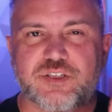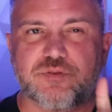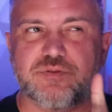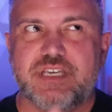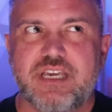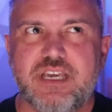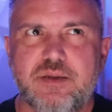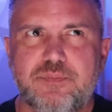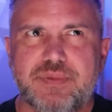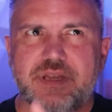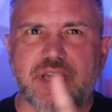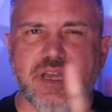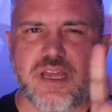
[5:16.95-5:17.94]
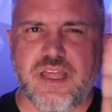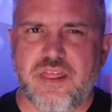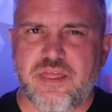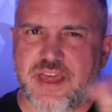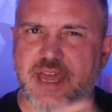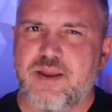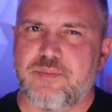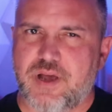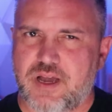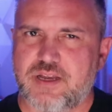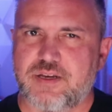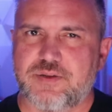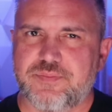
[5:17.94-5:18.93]
So keep that in
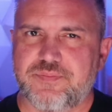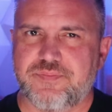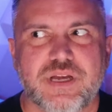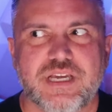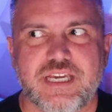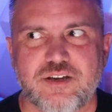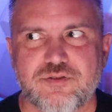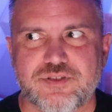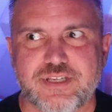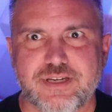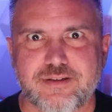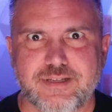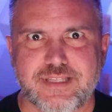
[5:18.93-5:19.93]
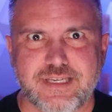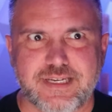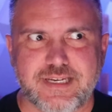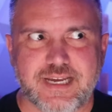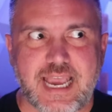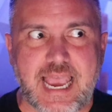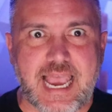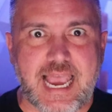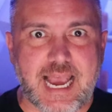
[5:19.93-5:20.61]
mind. But here's the only thing.